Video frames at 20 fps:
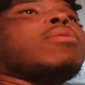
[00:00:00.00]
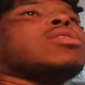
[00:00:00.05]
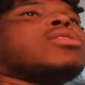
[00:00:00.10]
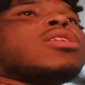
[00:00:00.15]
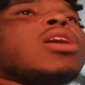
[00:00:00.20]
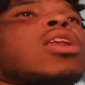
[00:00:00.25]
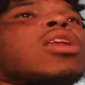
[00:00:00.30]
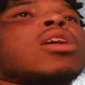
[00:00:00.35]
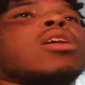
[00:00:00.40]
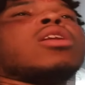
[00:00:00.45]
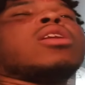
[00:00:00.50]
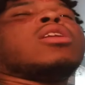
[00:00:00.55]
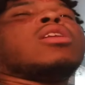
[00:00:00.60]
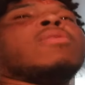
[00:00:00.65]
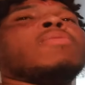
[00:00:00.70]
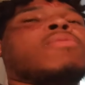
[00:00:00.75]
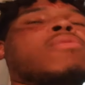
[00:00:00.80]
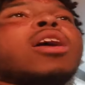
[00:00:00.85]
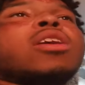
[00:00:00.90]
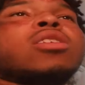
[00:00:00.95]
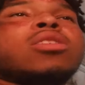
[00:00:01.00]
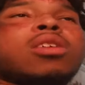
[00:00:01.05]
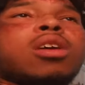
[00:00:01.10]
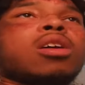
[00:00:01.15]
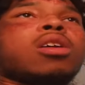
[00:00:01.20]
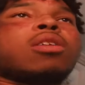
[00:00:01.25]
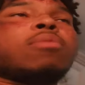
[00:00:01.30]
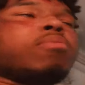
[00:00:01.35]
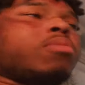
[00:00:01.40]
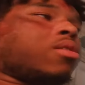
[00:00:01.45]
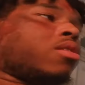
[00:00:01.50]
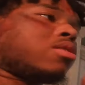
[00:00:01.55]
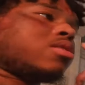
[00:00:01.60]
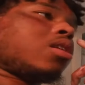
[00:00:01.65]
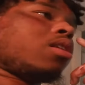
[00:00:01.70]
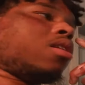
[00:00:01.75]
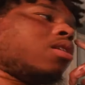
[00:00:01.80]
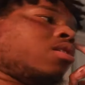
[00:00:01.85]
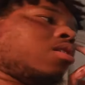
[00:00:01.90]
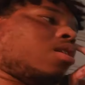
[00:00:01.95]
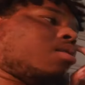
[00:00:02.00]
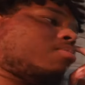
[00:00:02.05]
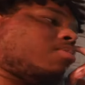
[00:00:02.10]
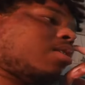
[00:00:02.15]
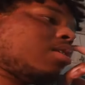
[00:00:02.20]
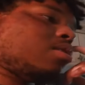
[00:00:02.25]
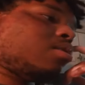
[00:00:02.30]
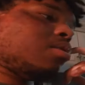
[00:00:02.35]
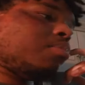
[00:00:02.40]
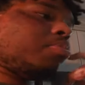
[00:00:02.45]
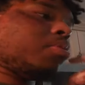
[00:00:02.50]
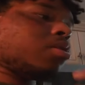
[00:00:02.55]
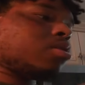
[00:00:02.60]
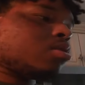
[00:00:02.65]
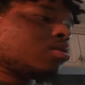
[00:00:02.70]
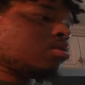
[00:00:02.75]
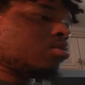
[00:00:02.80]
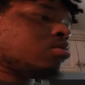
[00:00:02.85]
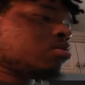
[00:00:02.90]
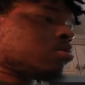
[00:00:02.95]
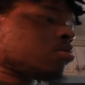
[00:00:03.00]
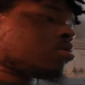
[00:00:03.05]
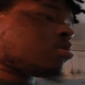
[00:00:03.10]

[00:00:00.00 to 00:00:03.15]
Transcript: but technically I didn't because they didn't update the picture.